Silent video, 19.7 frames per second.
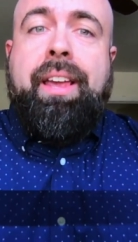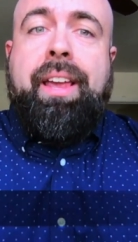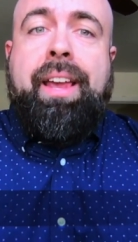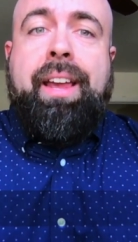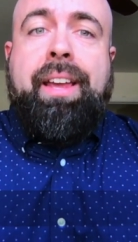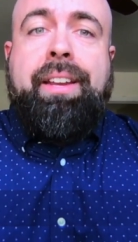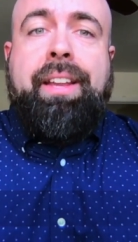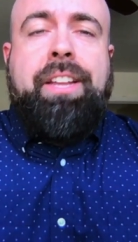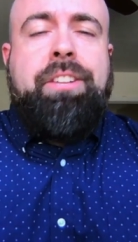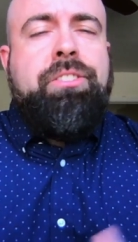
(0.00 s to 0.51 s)

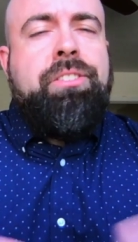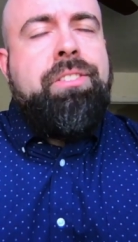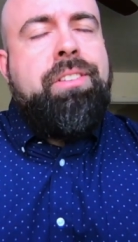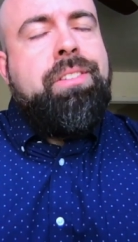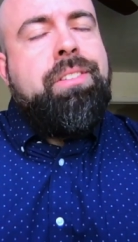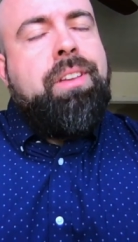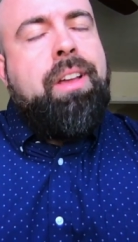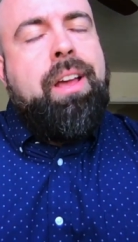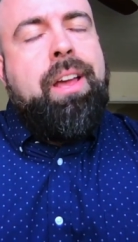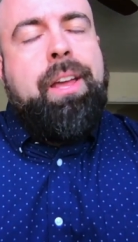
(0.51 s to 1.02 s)
And it's just a
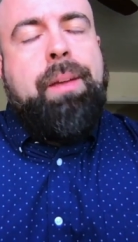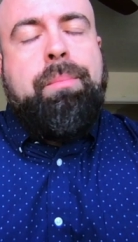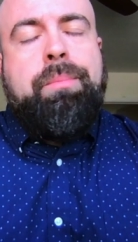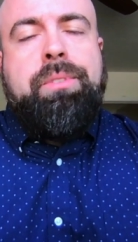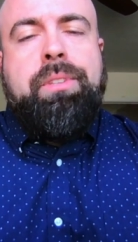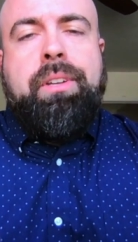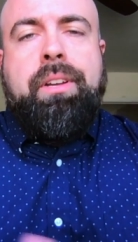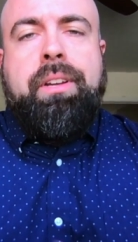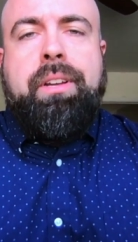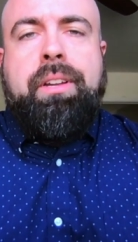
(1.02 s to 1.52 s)
time
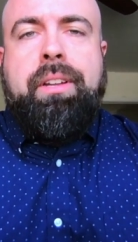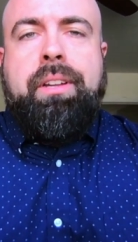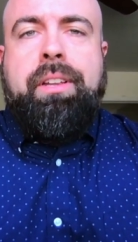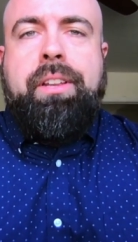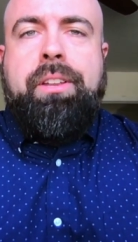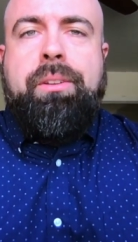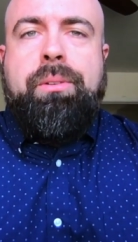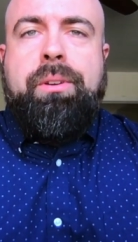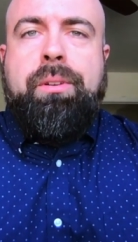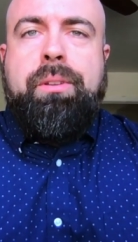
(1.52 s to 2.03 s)
to,
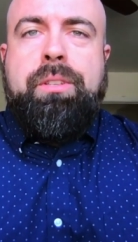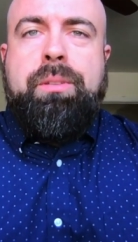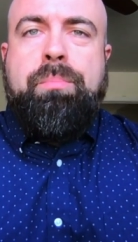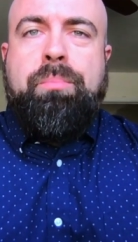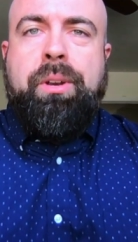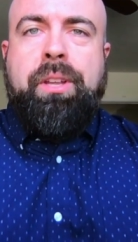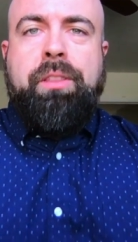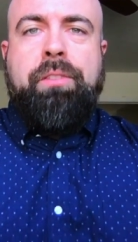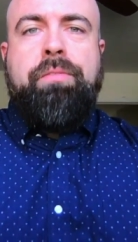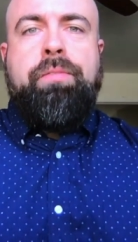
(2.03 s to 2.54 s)
you know, to
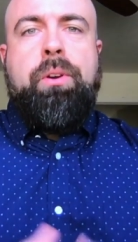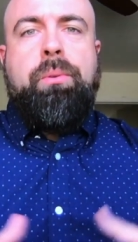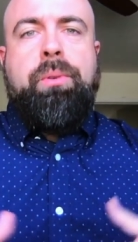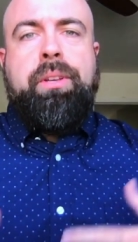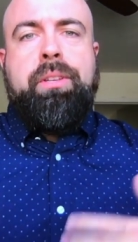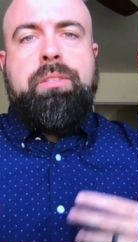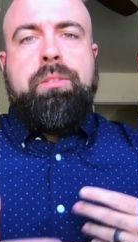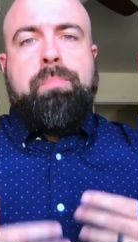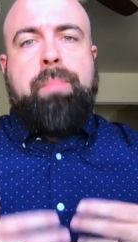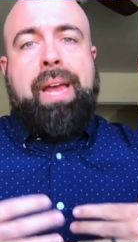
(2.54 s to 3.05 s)
bring the
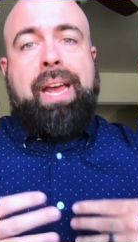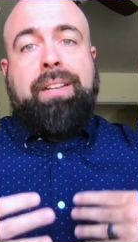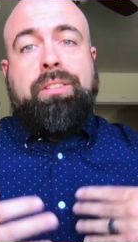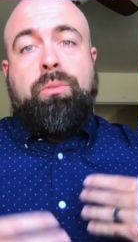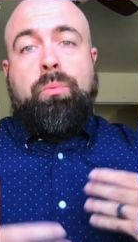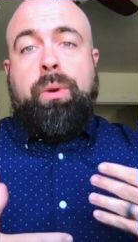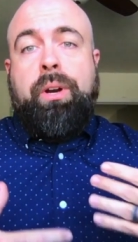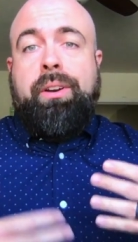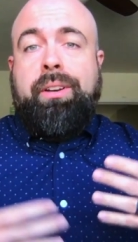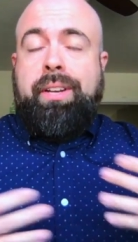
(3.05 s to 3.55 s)
focus back to
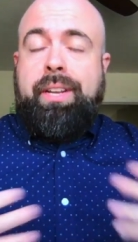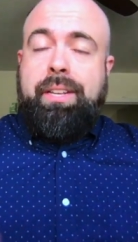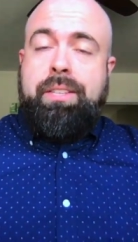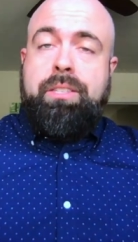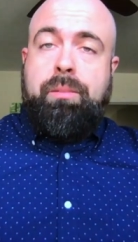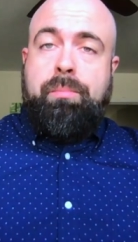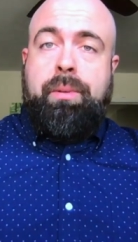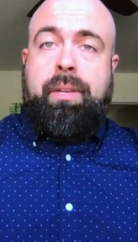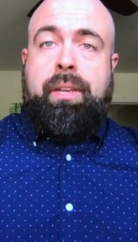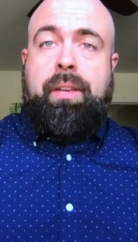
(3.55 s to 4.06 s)
where it needs
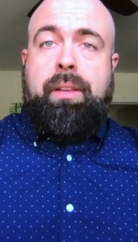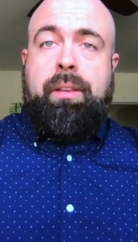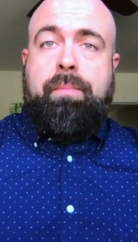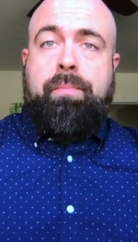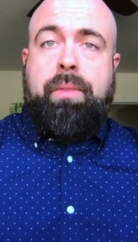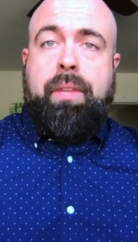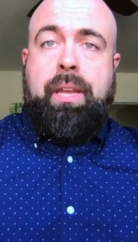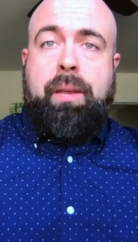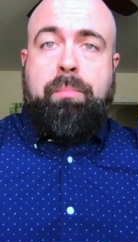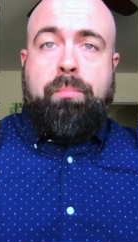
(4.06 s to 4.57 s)
to be
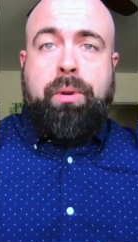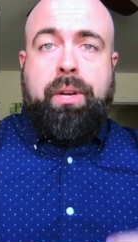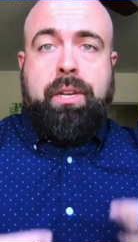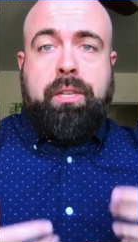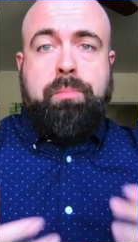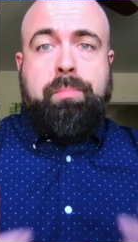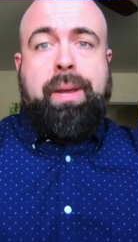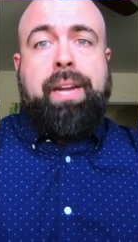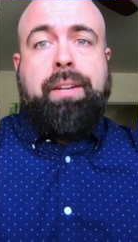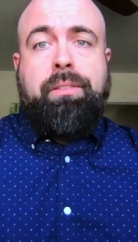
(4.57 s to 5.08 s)
and bring us
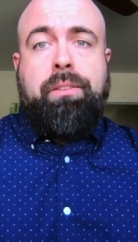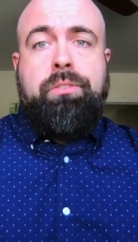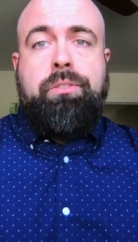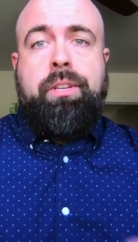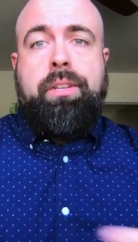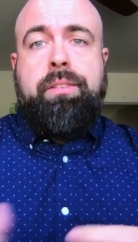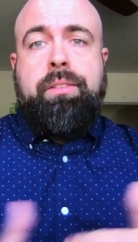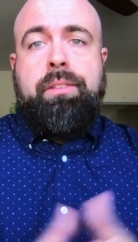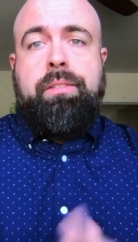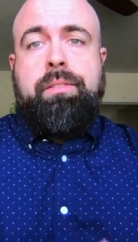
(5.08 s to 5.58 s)
back to
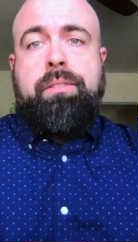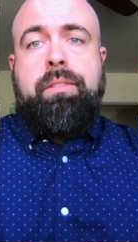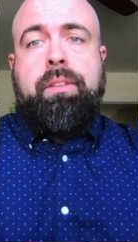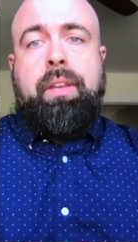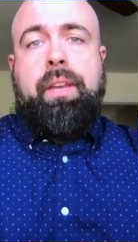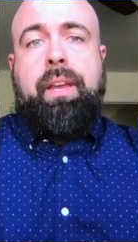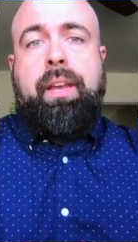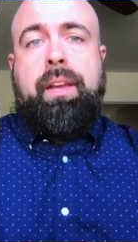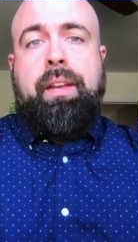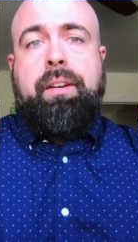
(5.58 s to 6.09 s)
Jesus.
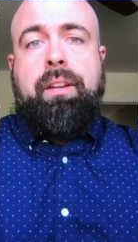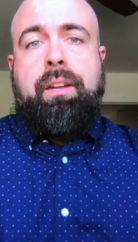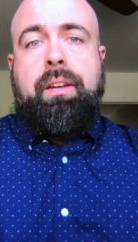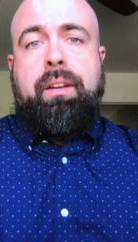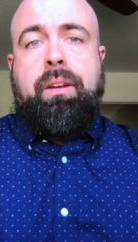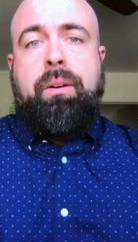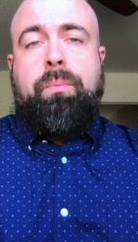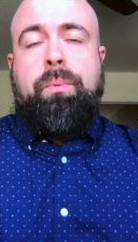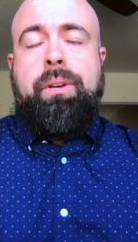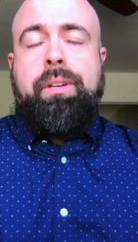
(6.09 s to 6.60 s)
And
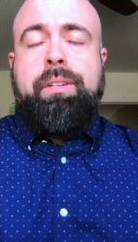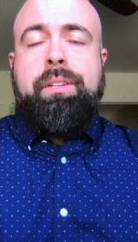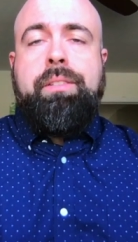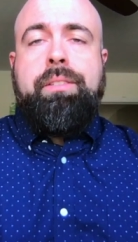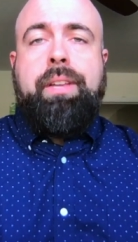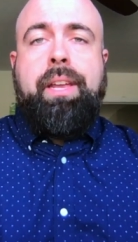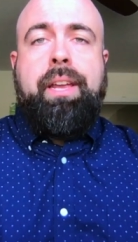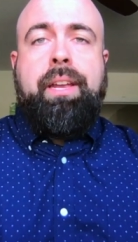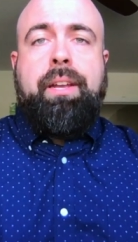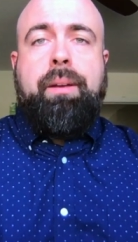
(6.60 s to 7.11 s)
uh, I wanted to
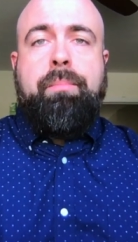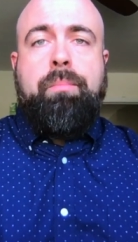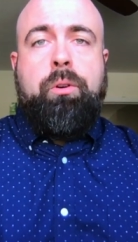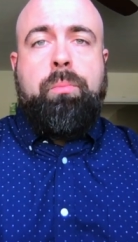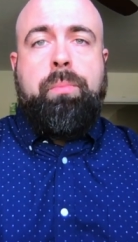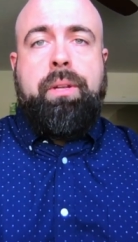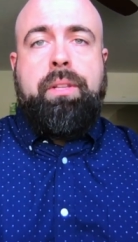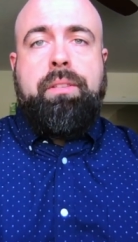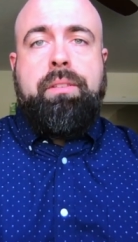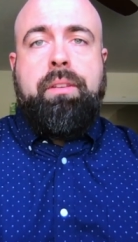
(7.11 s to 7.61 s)
take a
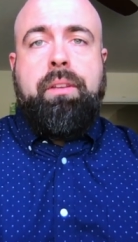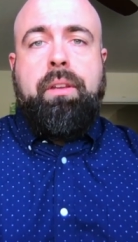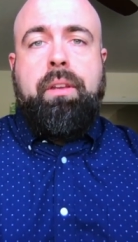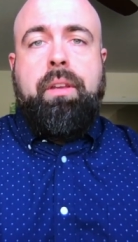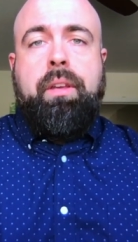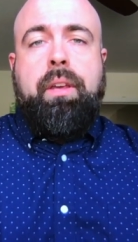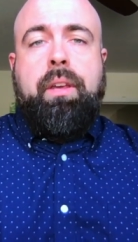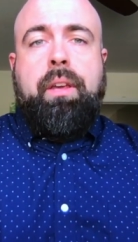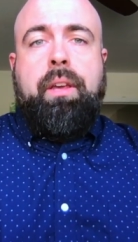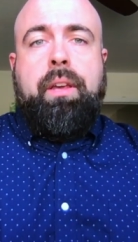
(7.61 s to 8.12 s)
moment
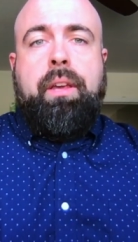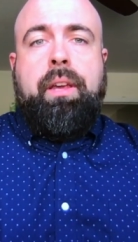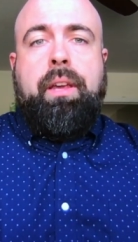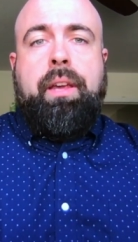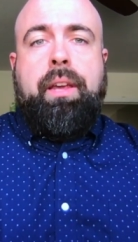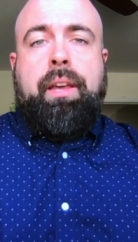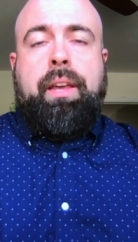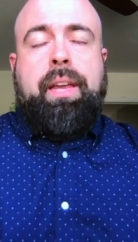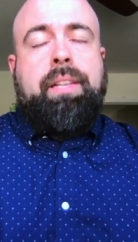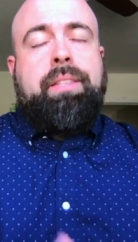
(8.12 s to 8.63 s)

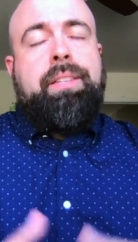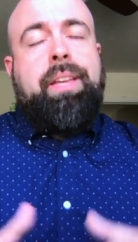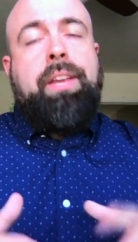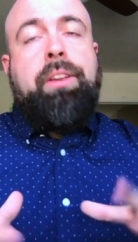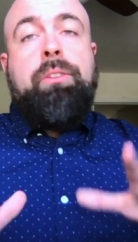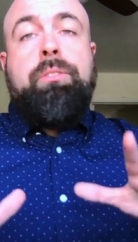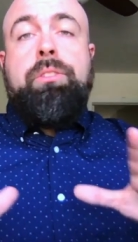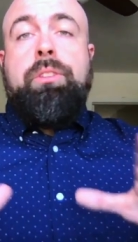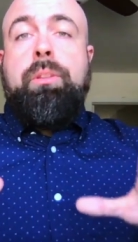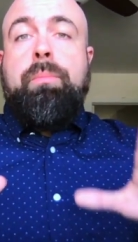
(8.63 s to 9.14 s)
and take
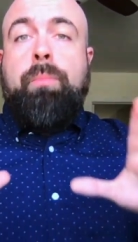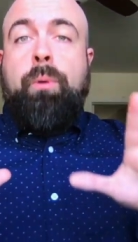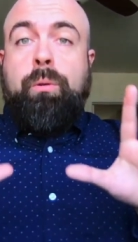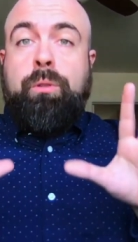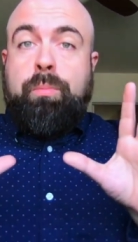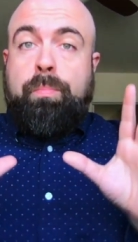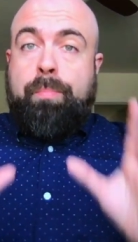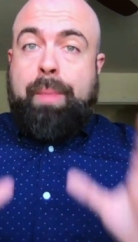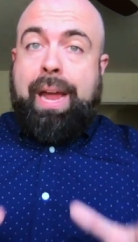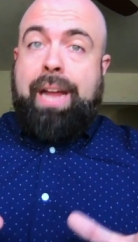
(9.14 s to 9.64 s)
you to the
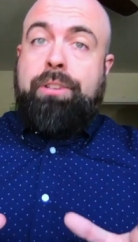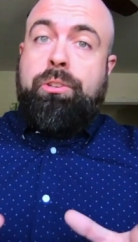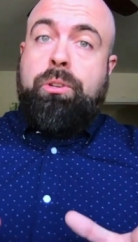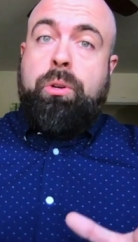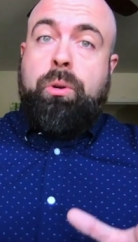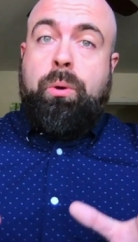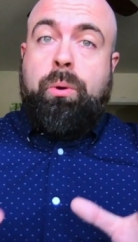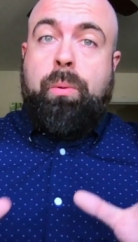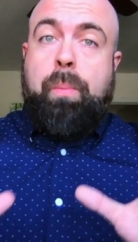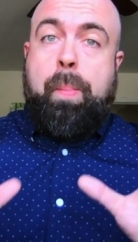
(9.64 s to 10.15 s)
most
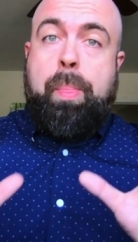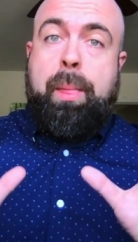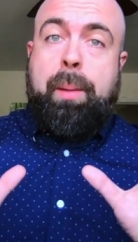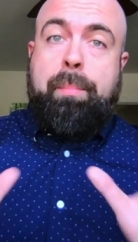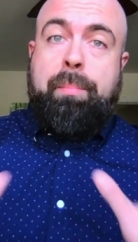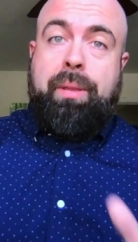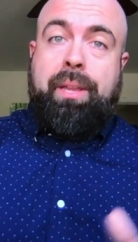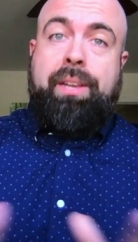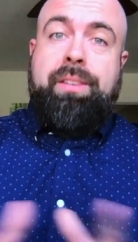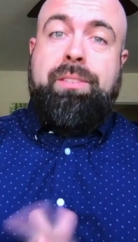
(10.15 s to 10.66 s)
magical
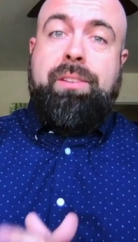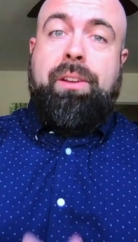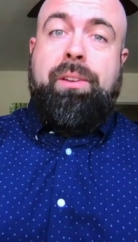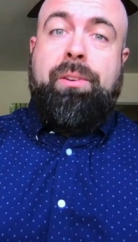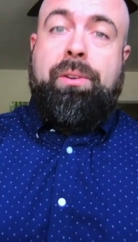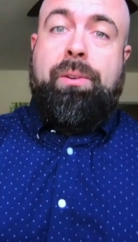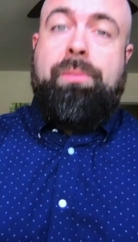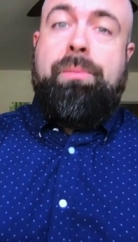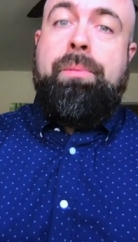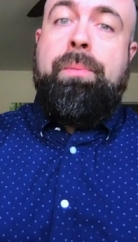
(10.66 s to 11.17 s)
place on
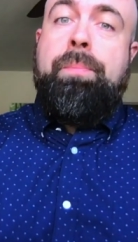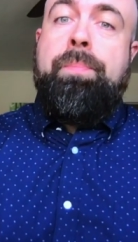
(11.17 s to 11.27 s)
earth.